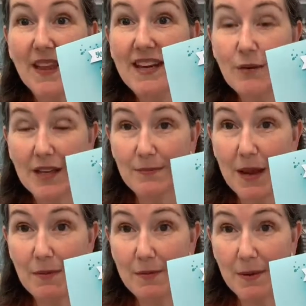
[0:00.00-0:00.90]
Anyway,
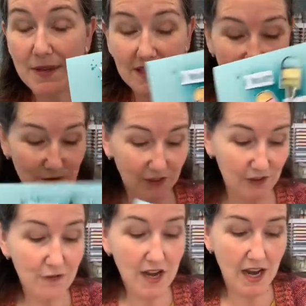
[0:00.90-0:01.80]
Paper Pumpkin is really
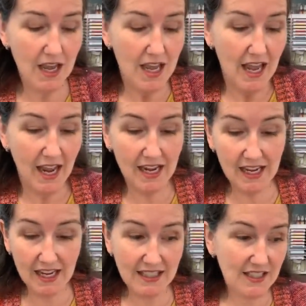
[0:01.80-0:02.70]
fun.
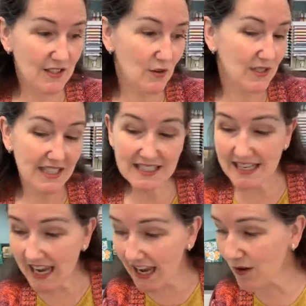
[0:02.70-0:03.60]
And so
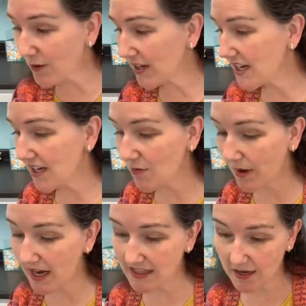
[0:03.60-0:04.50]
today we're gonna
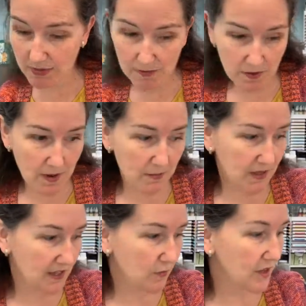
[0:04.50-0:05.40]
combine that Paper
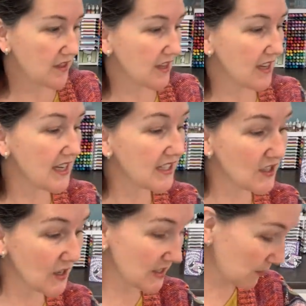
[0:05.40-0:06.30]
Pumpkin with Inked
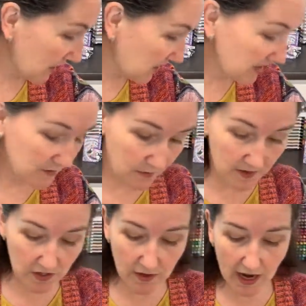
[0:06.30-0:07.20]
Expressions from the
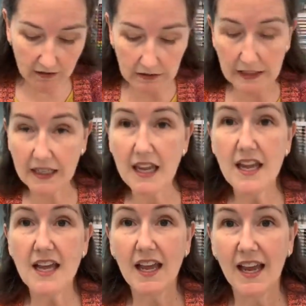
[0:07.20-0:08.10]
new catalog.
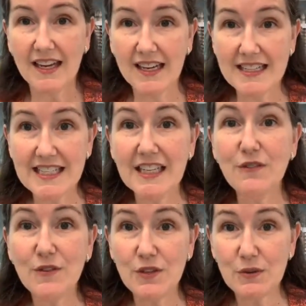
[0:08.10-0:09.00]
And
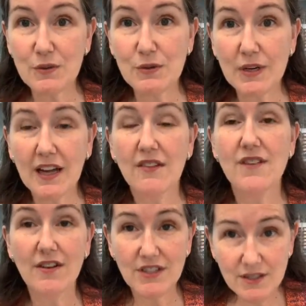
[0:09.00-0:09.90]
if you have
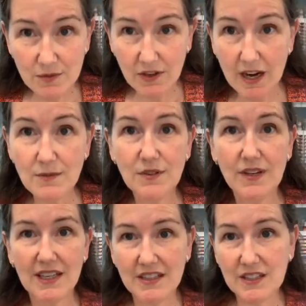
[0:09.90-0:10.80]
never subscribed, you
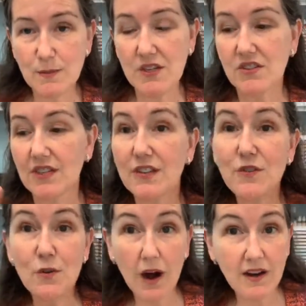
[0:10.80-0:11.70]
can get the special. If
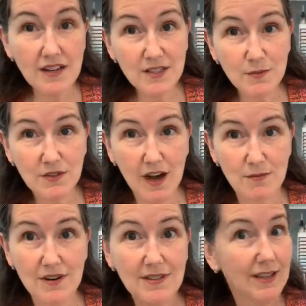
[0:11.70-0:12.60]
you are a
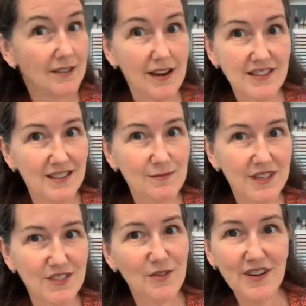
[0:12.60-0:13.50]
subscriber, that's awesome
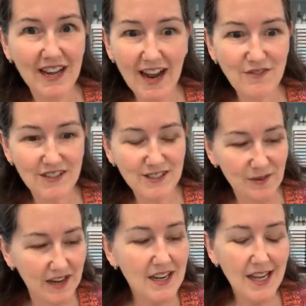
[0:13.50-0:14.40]
because you already have this
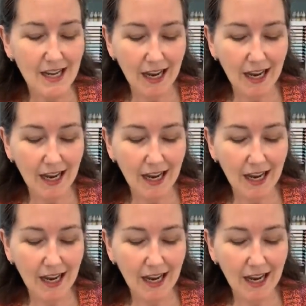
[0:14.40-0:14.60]
one.